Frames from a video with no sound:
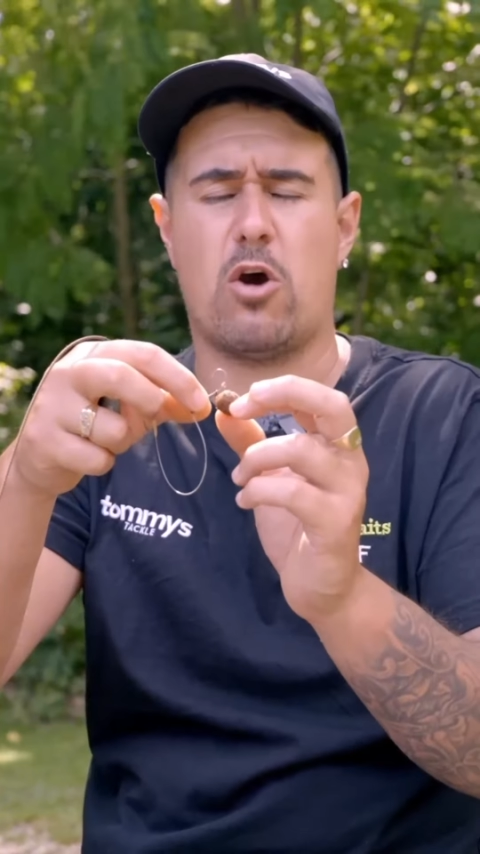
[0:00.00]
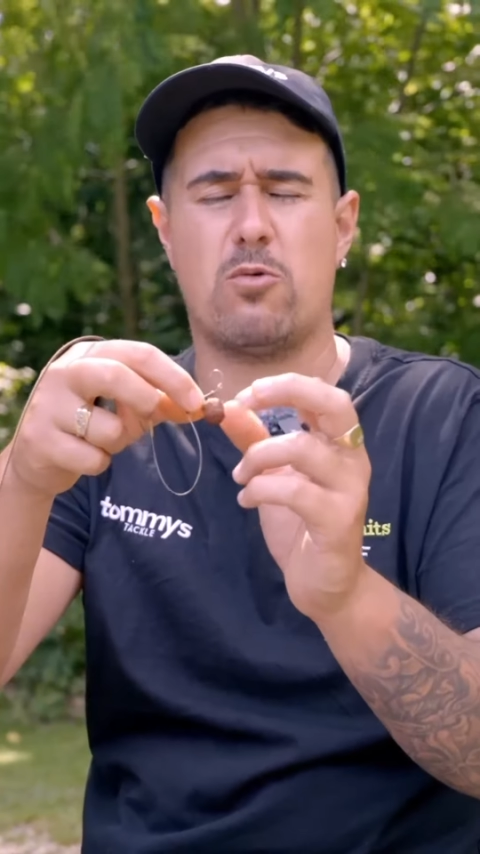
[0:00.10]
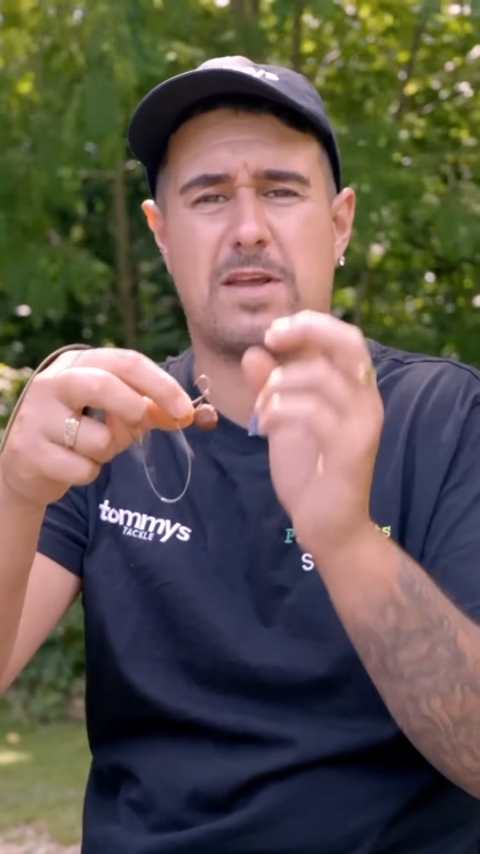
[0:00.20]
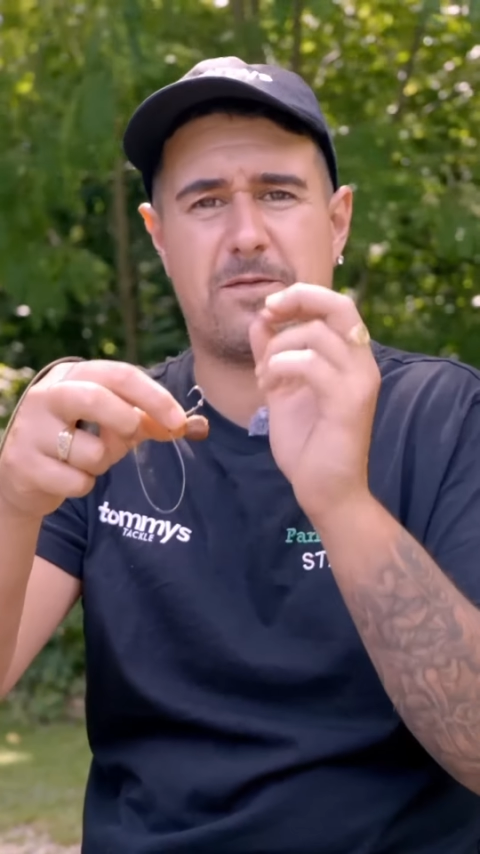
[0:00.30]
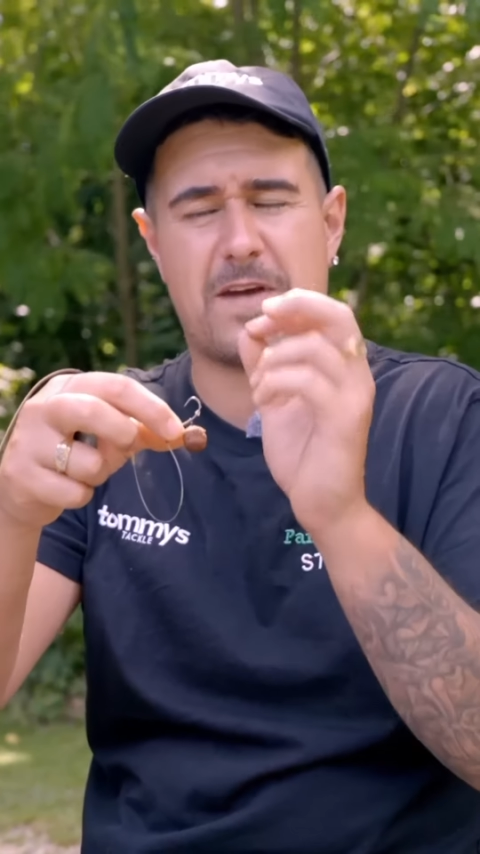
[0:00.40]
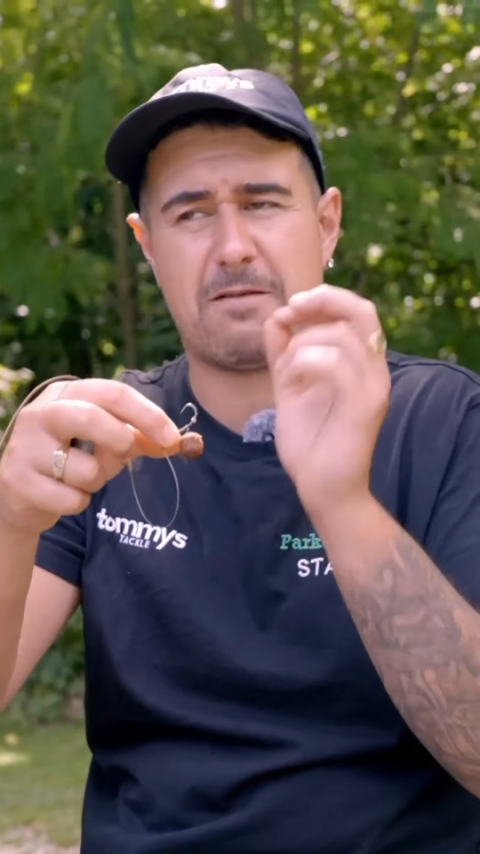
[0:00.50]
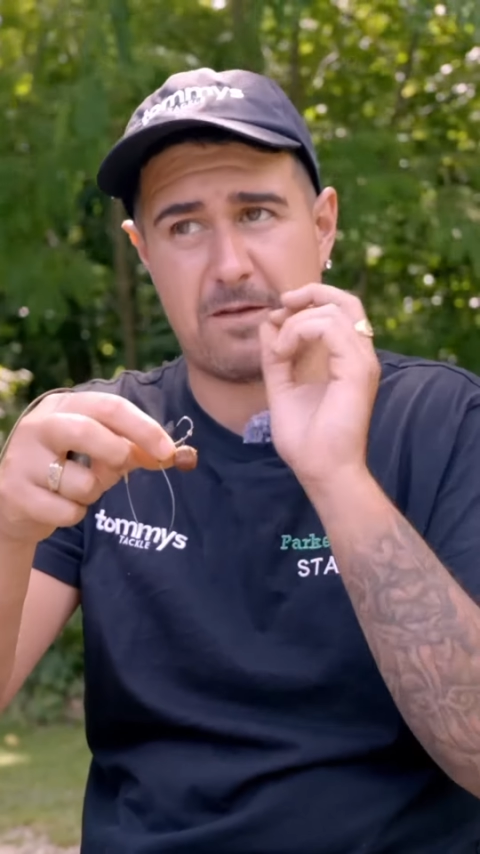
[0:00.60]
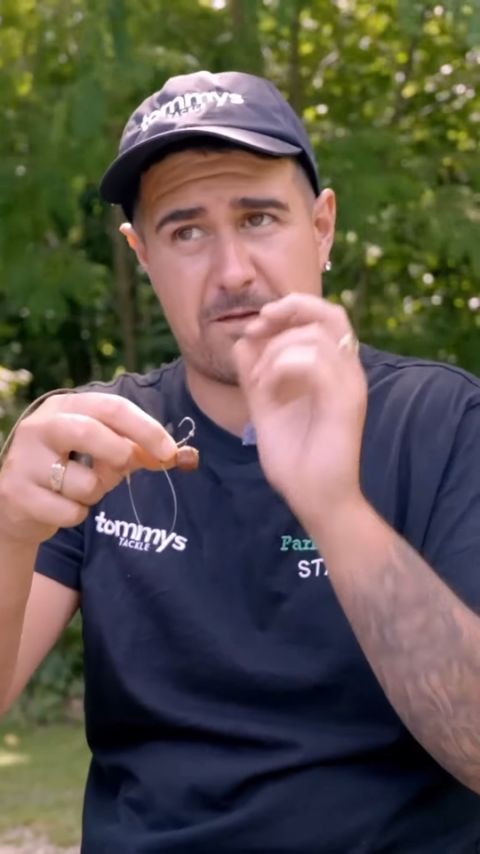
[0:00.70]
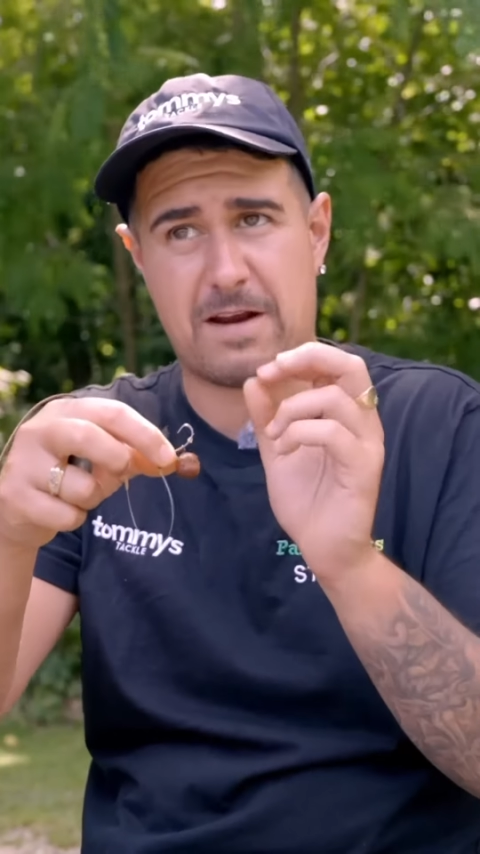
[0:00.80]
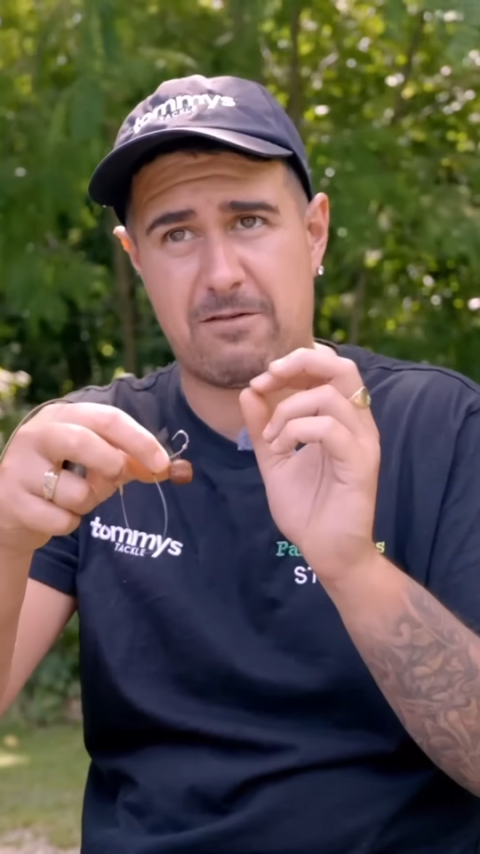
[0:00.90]
Only very,
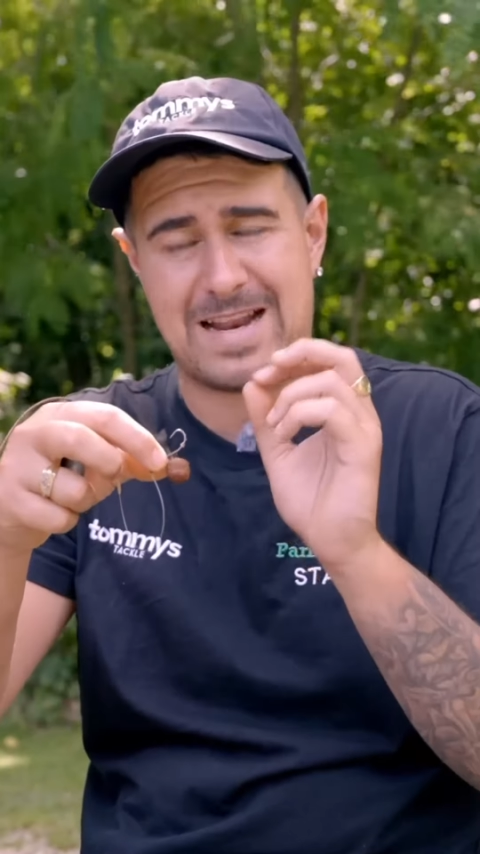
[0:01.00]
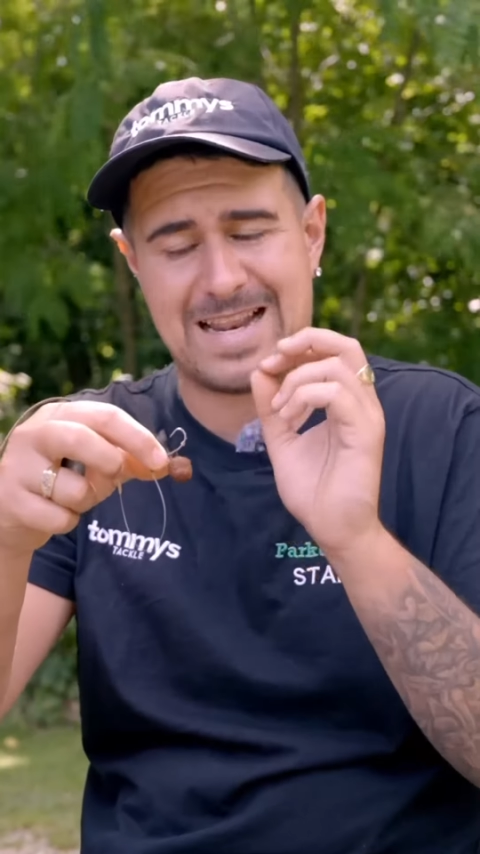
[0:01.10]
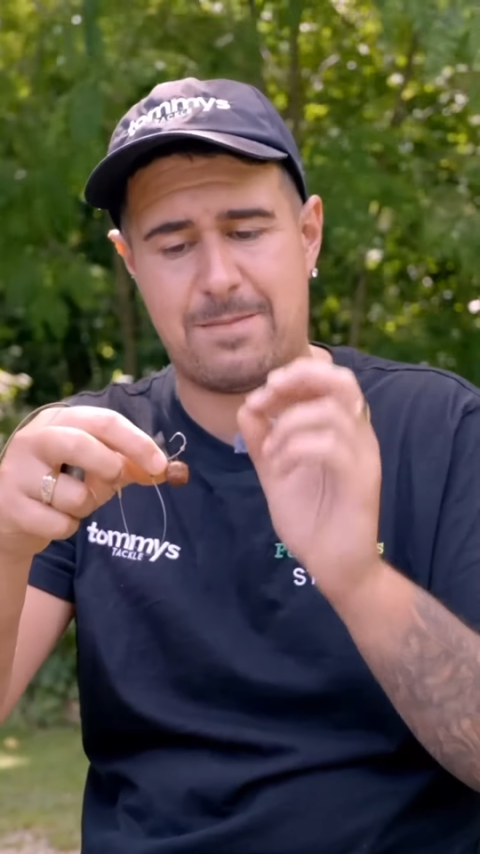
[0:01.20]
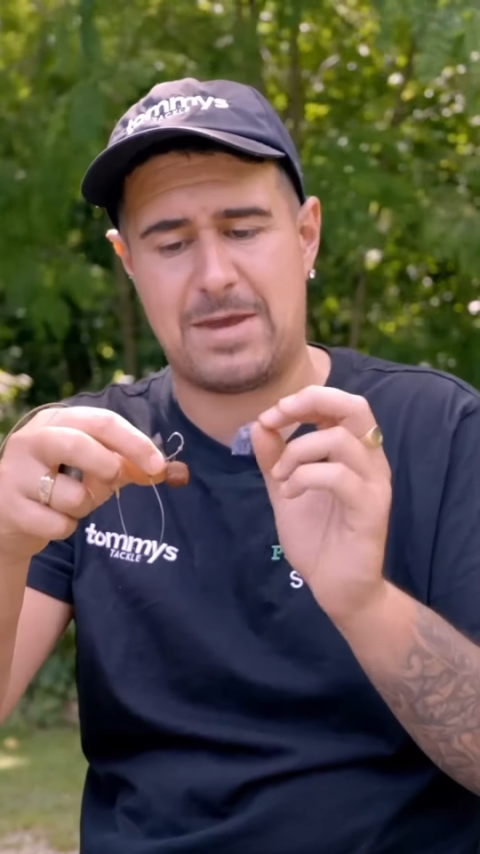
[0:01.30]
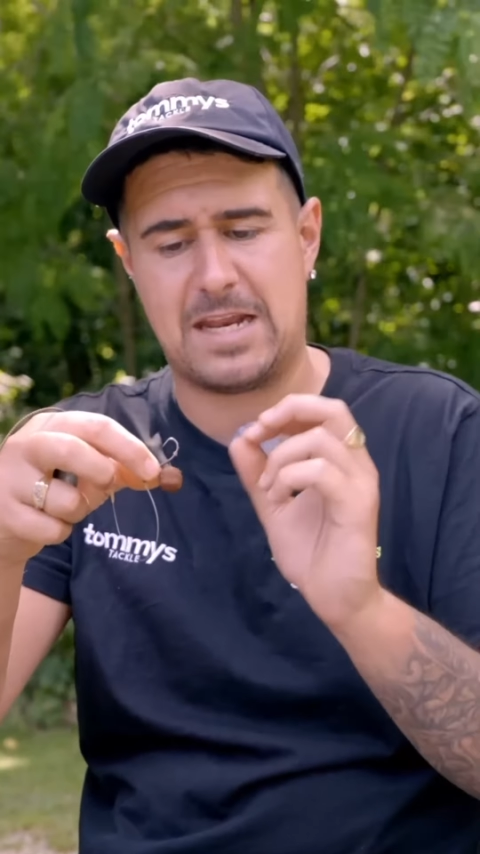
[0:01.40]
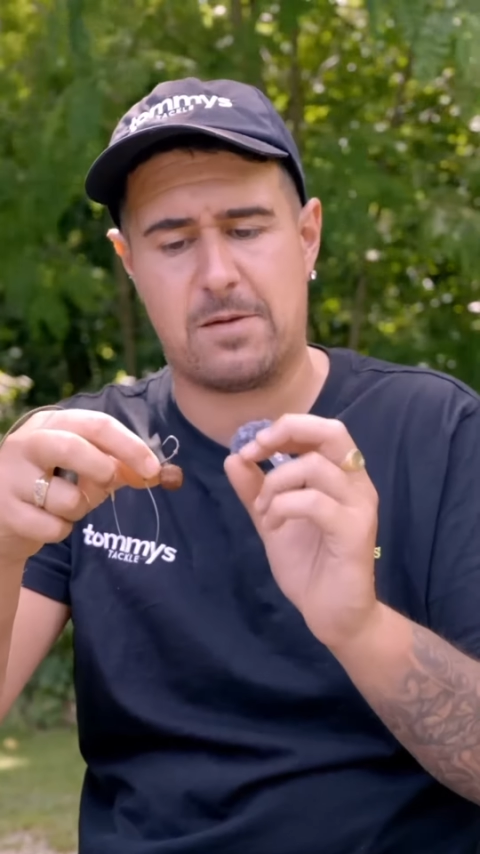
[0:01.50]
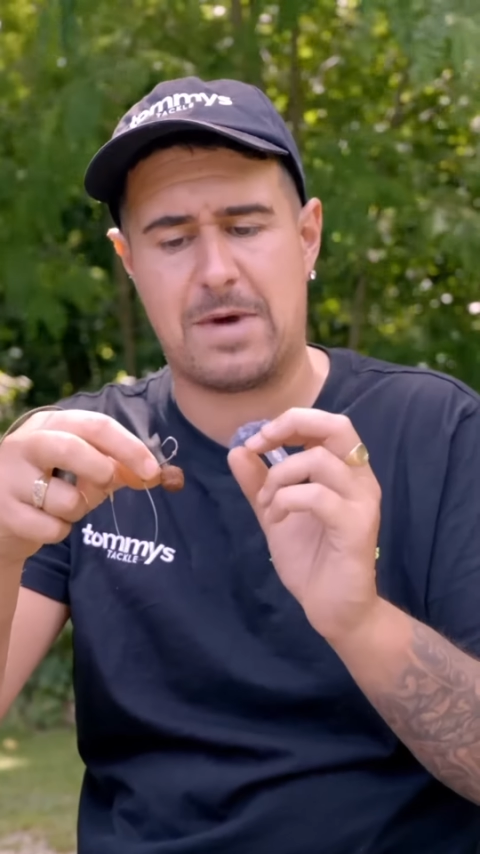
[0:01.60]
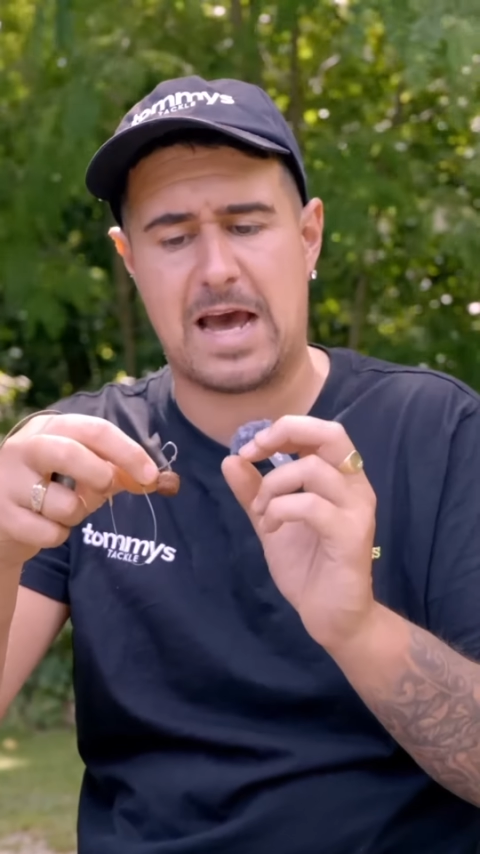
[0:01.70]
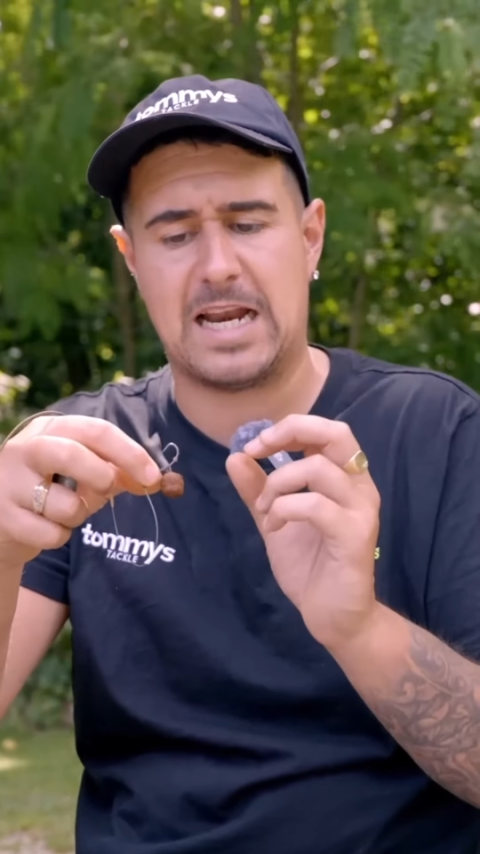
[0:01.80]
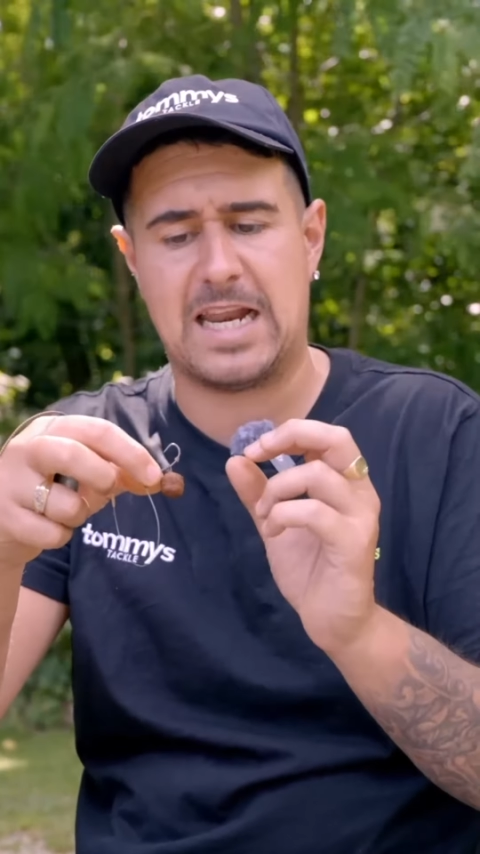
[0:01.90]
very limited amount of